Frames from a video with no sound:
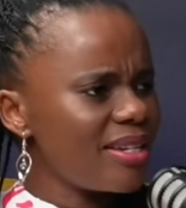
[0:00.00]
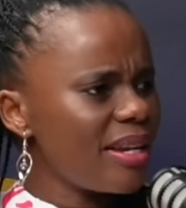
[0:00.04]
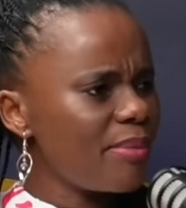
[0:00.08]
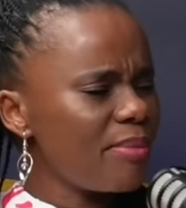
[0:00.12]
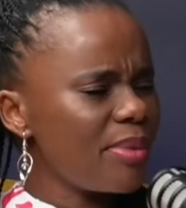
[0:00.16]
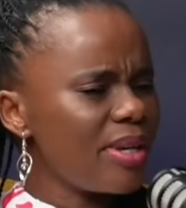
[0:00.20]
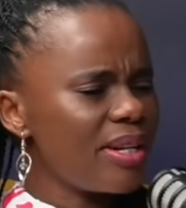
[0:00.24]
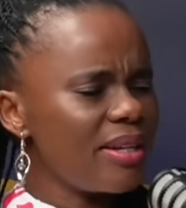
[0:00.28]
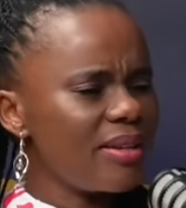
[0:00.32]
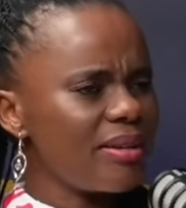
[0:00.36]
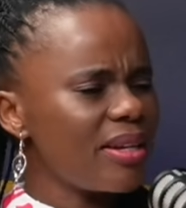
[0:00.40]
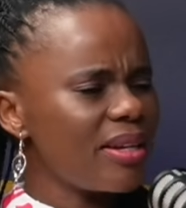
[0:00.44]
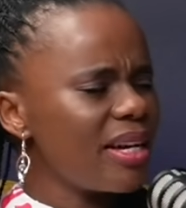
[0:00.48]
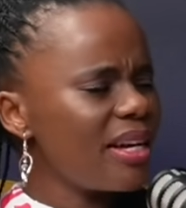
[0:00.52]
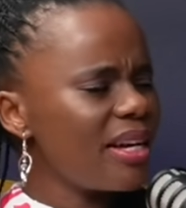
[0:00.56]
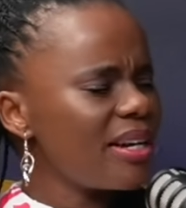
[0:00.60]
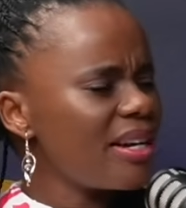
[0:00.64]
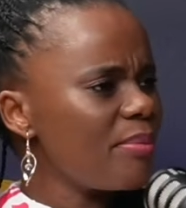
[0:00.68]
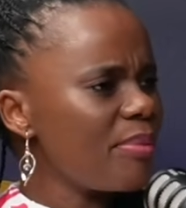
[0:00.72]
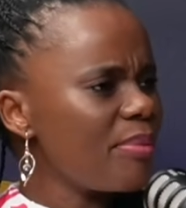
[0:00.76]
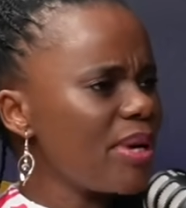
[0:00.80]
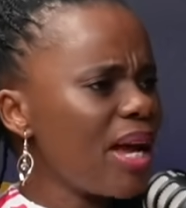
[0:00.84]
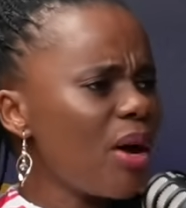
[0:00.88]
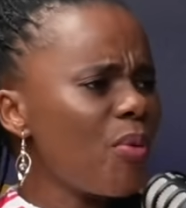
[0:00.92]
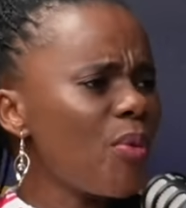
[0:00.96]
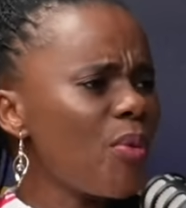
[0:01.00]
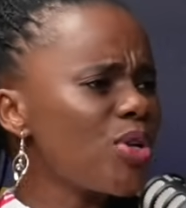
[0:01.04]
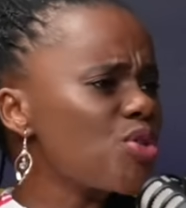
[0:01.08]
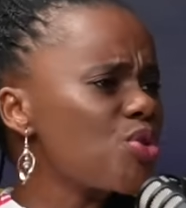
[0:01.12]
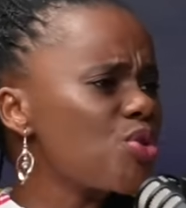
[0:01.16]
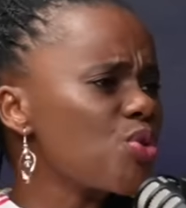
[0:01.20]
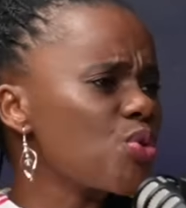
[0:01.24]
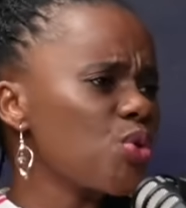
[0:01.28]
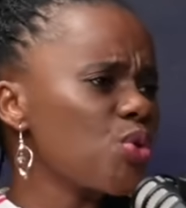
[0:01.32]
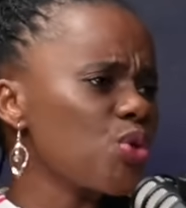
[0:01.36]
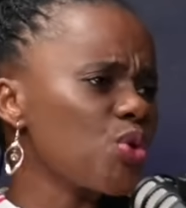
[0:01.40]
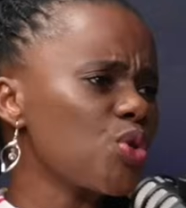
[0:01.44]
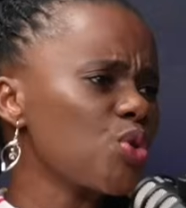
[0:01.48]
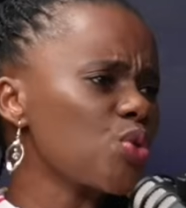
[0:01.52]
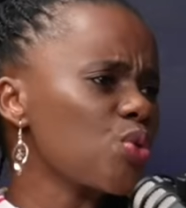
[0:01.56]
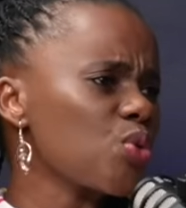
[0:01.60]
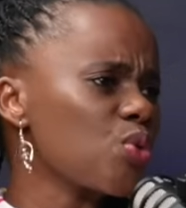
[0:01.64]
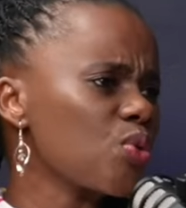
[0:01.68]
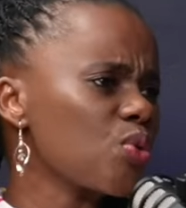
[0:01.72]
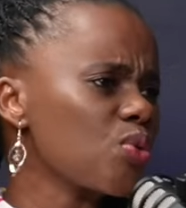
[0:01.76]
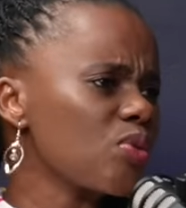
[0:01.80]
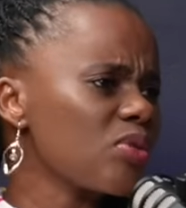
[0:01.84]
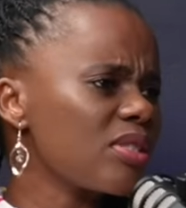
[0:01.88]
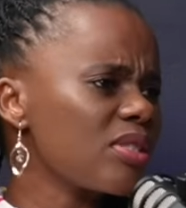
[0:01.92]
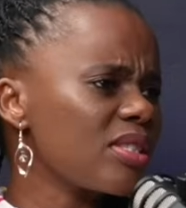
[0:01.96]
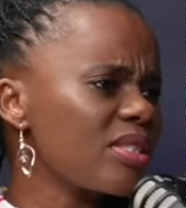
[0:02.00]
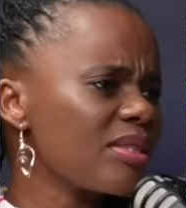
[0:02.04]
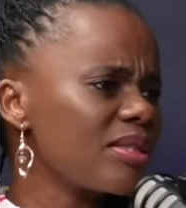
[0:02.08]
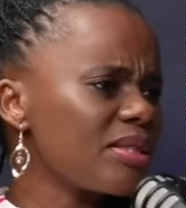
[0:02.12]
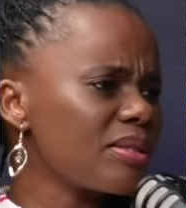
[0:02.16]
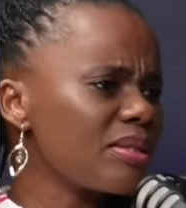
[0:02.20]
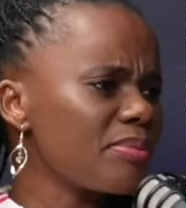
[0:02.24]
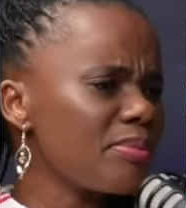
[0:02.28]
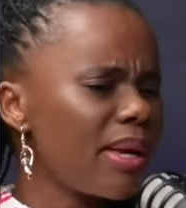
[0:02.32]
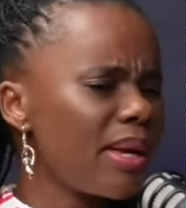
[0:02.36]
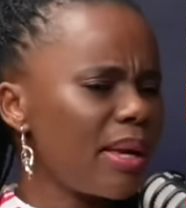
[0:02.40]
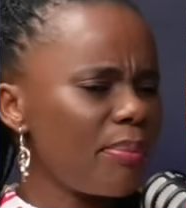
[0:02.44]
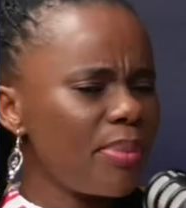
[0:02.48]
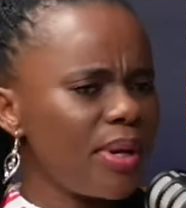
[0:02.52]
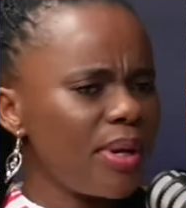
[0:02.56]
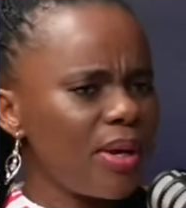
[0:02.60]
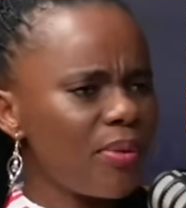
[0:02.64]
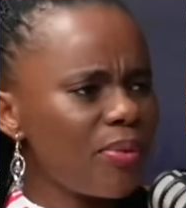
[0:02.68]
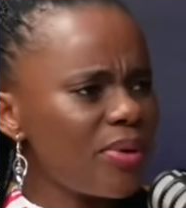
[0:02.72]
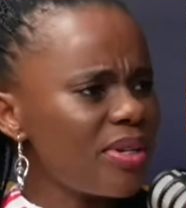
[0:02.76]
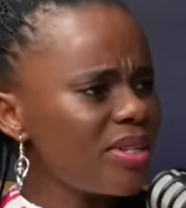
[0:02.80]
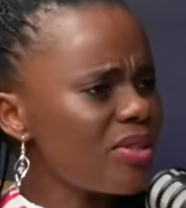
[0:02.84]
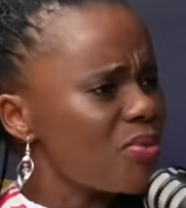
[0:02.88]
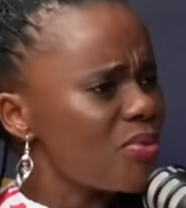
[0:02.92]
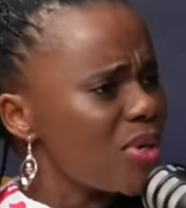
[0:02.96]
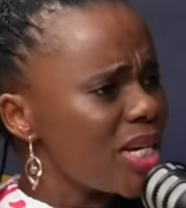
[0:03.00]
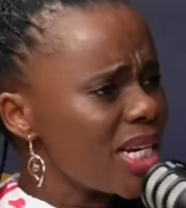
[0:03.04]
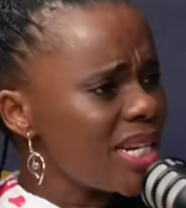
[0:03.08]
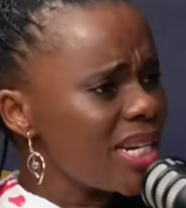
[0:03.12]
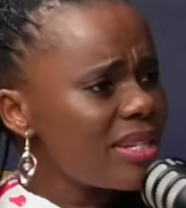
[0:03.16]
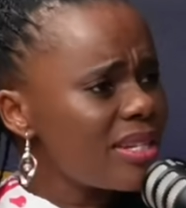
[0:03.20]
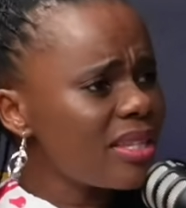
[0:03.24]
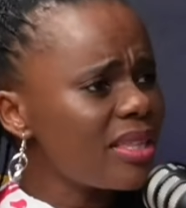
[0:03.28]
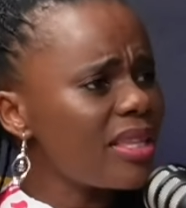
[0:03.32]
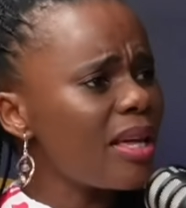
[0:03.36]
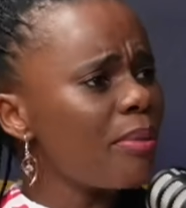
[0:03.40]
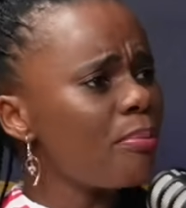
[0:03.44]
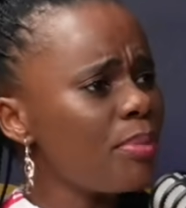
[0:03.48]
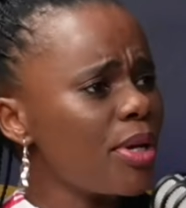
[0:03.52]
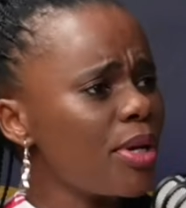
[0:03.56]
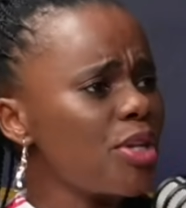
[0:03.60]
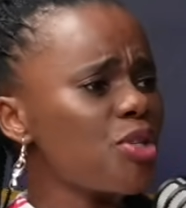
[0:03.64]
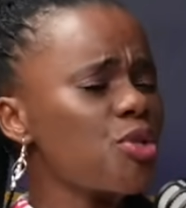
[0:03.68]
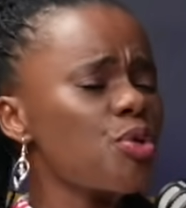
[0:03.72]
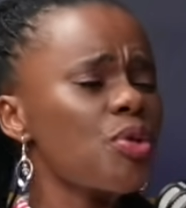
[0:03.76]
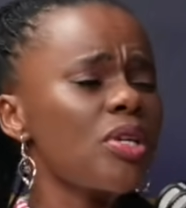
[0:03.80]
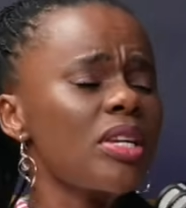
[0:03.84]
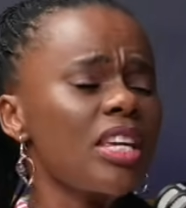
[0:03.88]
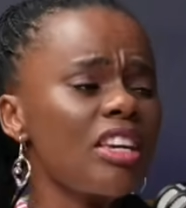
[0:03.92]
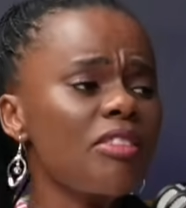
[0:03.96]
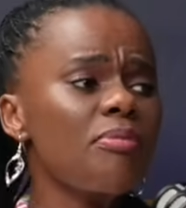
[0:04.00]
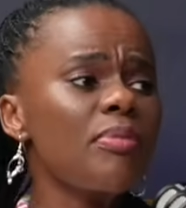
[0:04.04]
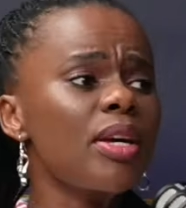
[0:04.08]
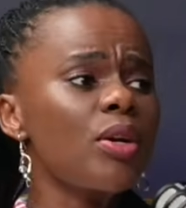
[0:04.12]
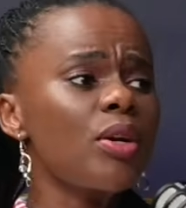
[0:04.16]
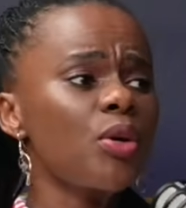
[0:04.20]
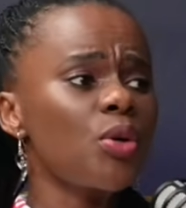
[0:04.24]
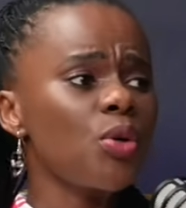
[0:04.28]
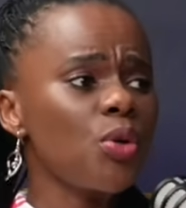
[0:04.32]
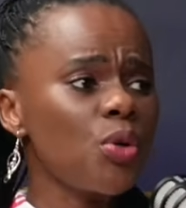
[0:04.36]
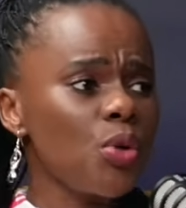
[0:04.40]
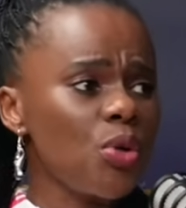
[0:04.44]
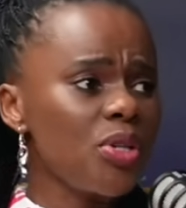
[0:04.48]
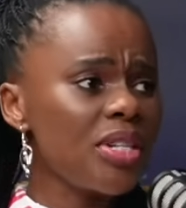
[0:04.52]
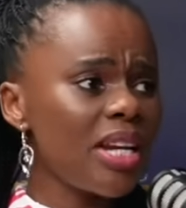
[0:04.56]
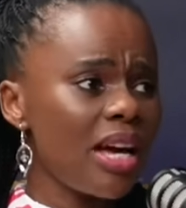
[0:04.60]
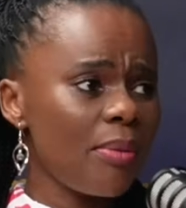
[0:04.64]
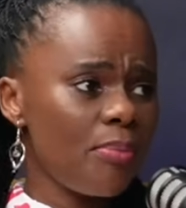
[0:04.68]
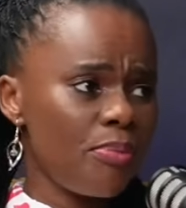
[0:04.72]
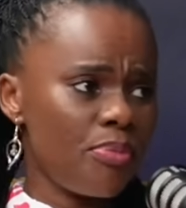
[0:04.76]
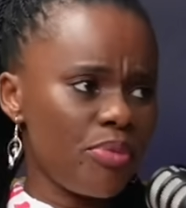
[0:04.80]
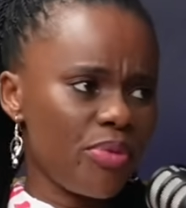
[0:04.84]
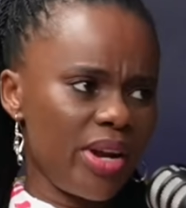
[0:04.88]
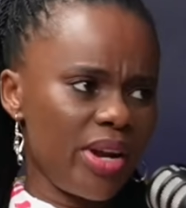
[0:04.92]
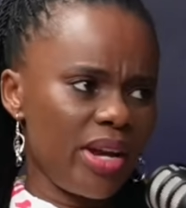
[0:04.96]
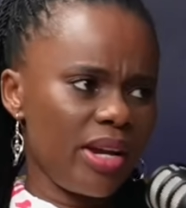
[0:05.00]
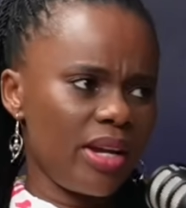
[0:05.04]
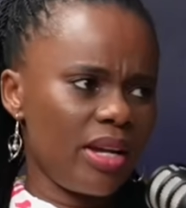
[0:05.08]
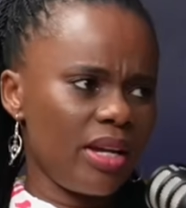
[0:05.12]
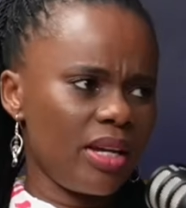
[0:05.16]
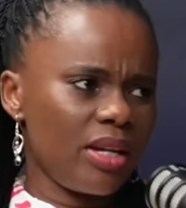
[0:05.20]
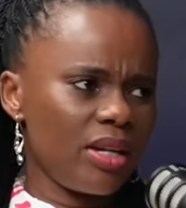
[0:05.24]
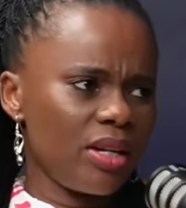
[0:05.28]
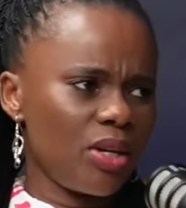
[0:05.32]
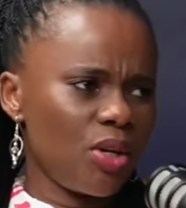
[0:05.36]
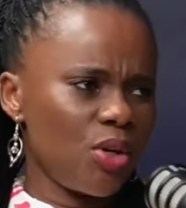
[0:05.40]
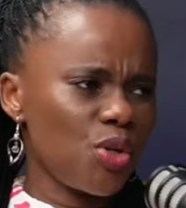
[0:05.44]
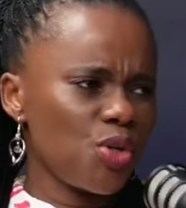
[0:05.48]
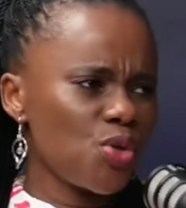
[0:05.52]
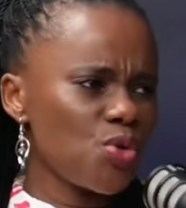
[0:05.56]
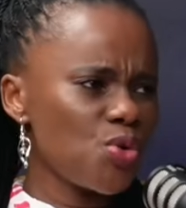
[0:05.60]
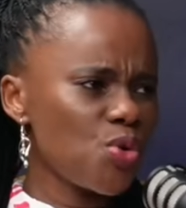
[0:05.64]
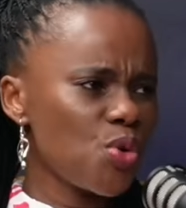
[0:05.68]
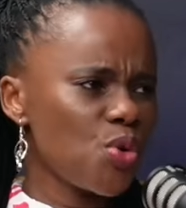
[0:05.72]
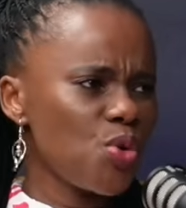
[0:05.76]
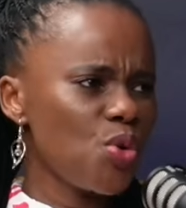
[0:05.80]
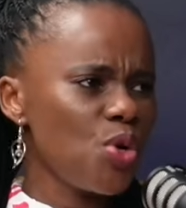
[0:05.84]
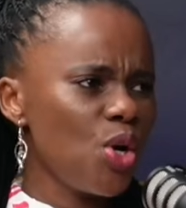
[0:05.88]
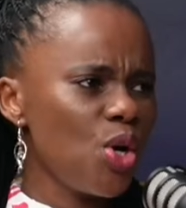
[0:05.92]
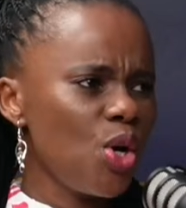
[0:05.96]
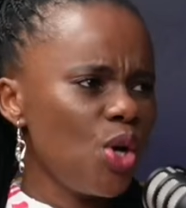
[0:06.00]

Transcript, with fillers: I mean, Rami, I went to good schools. Mm. My parents really did their best to give me a good upbringing, you know?